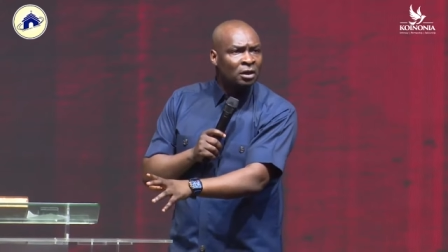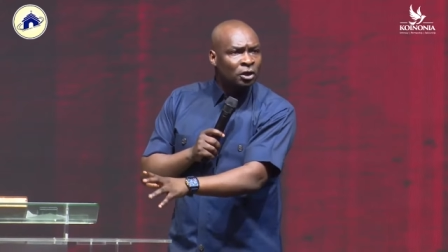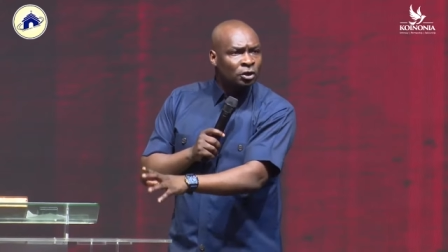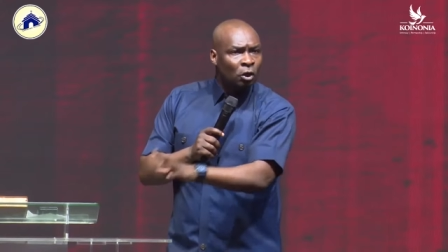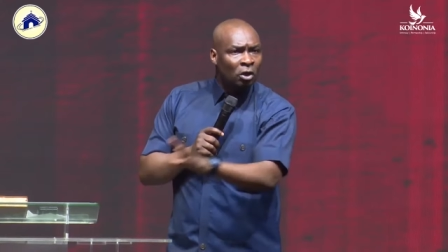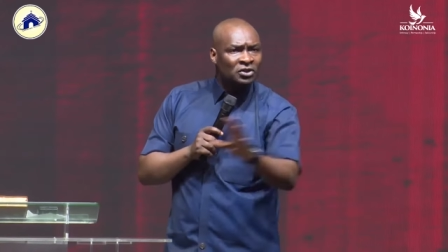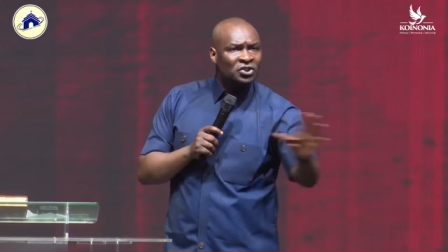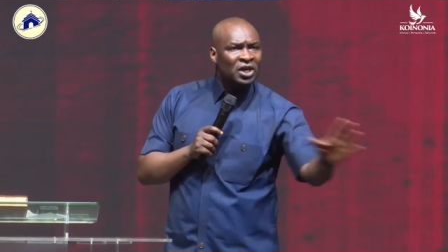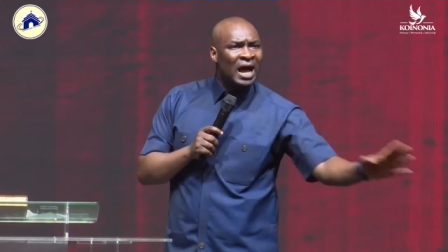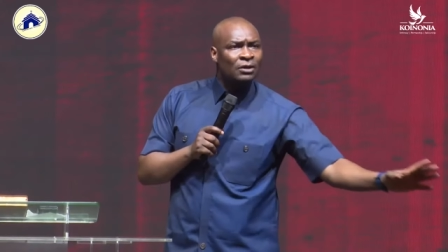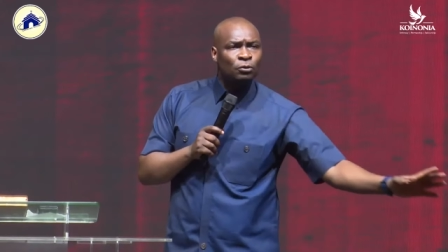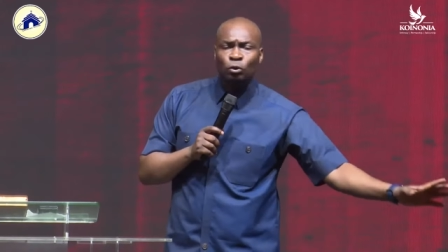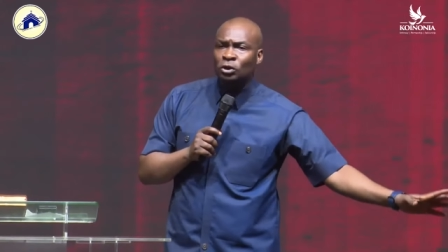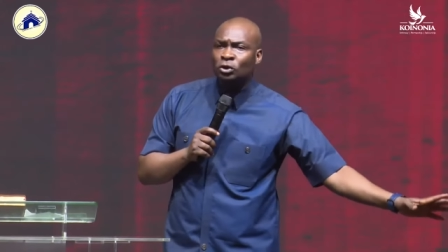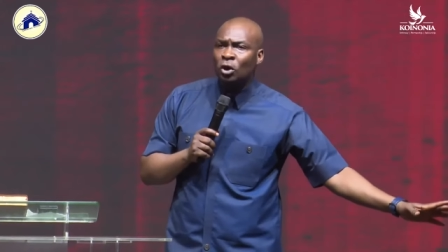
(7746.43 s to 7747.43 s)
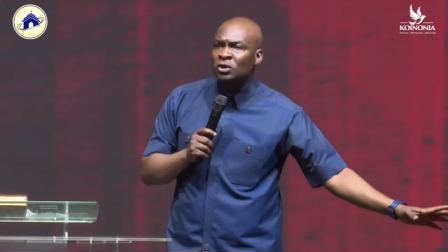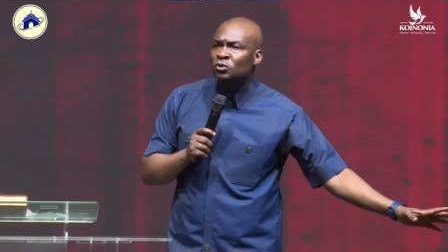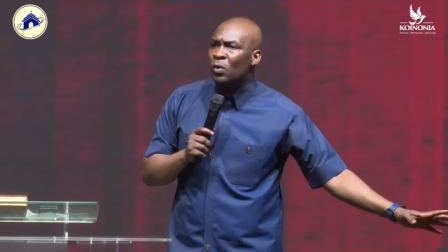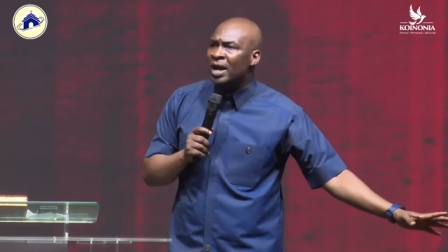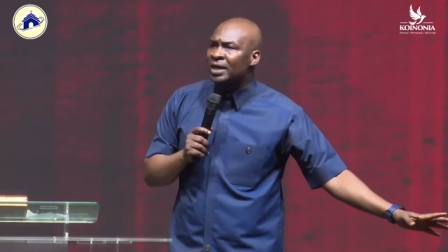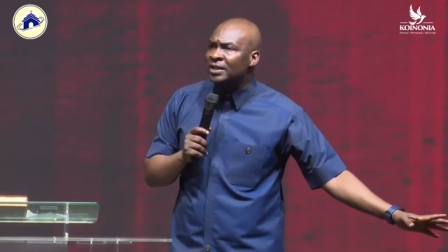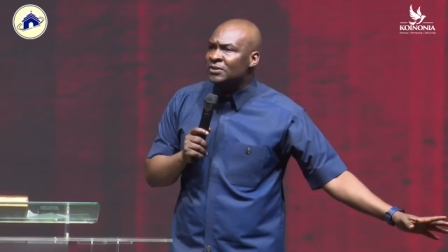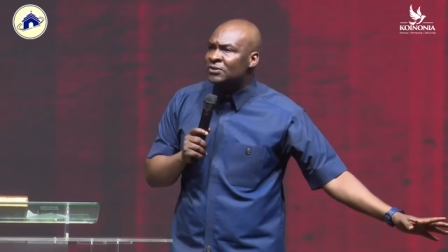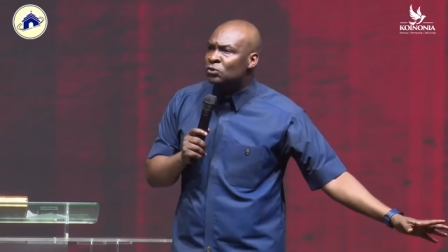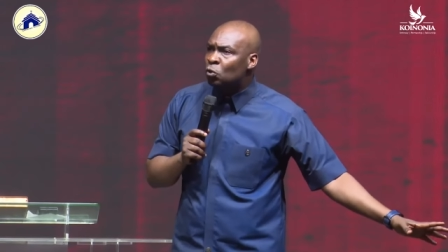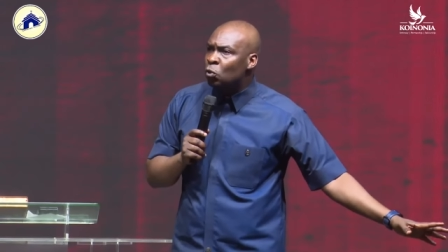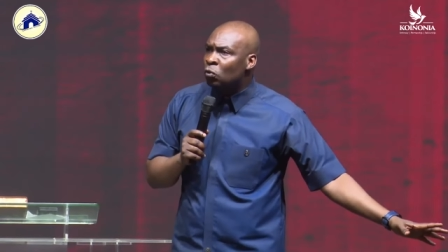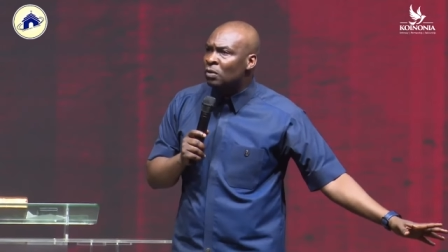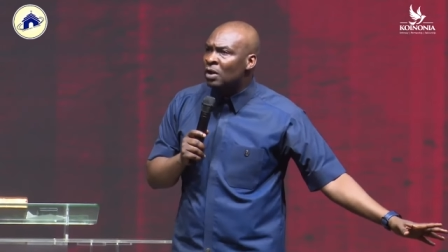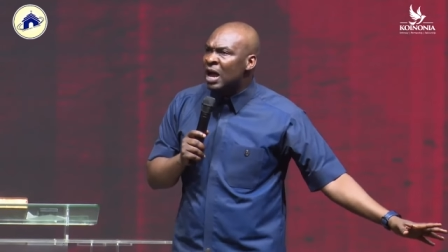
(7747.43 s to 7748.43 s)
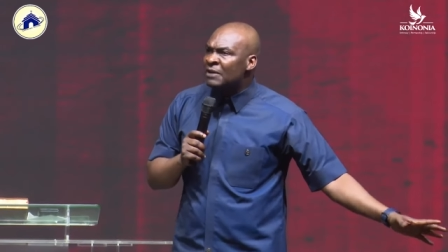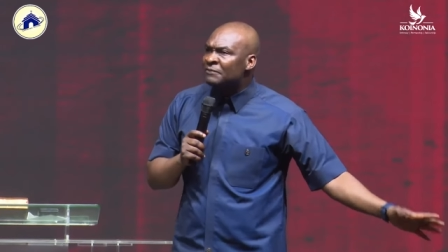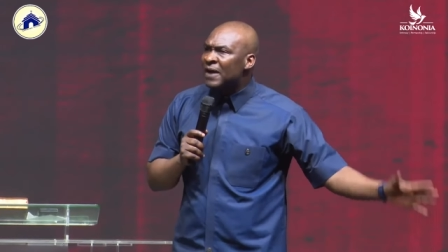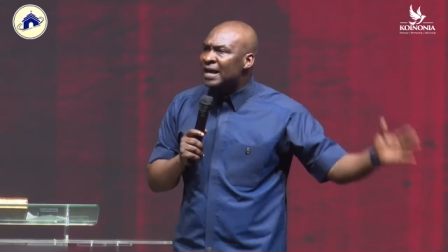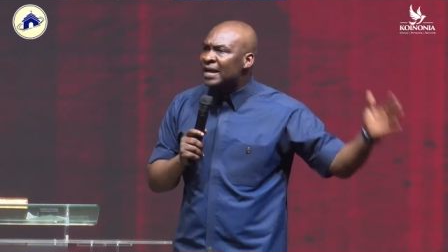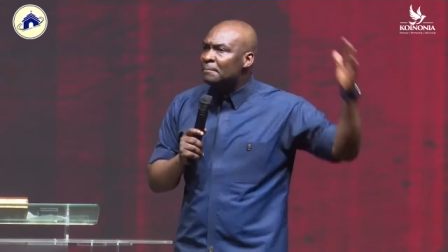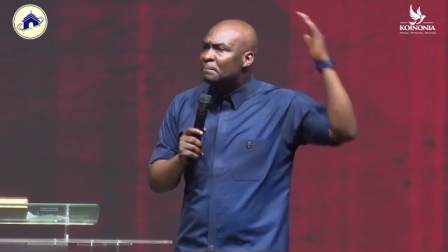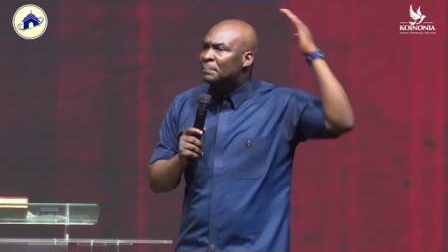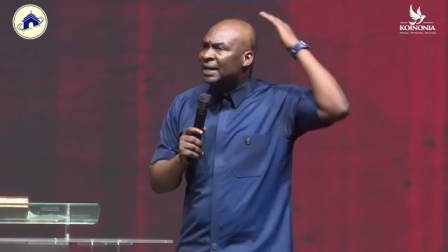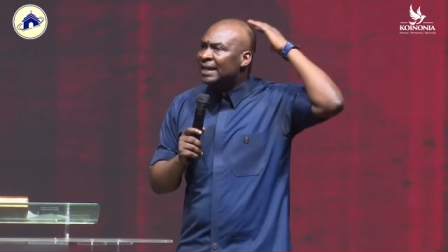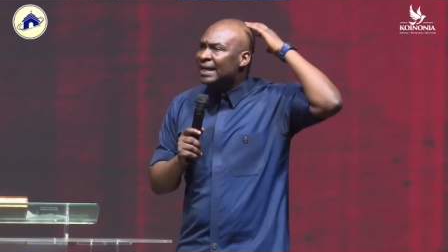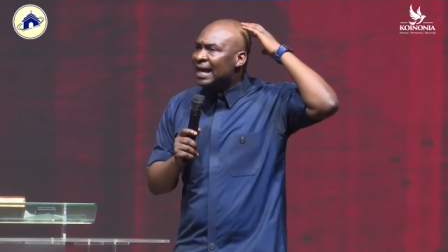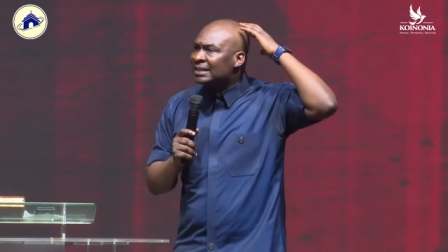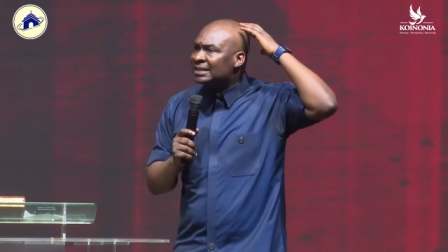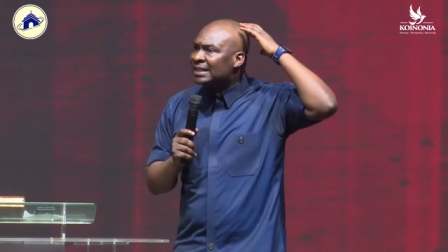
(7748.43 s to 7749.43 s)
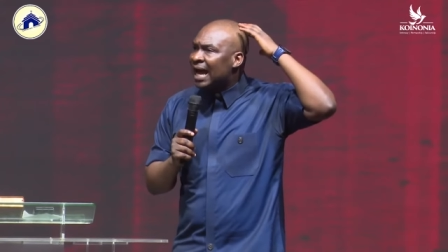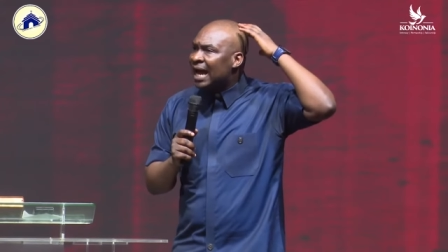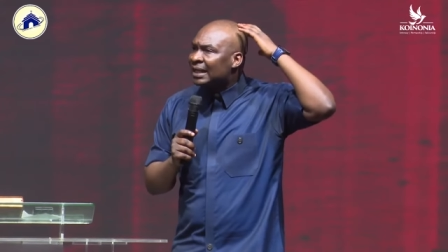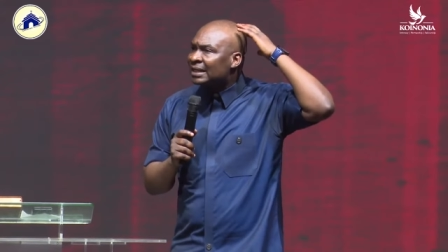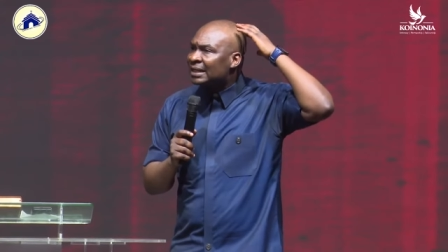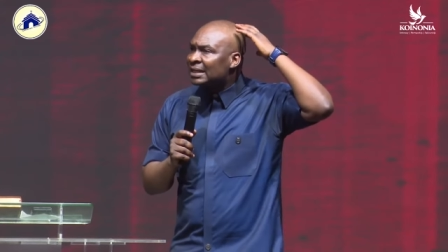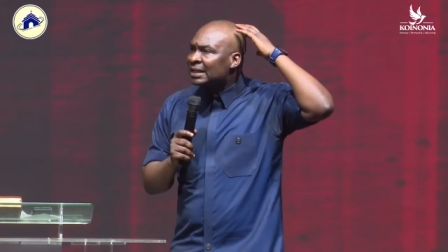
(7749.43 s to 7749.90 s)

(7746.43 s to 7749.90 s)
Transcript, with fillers: your child who does well in school, very brilliant child,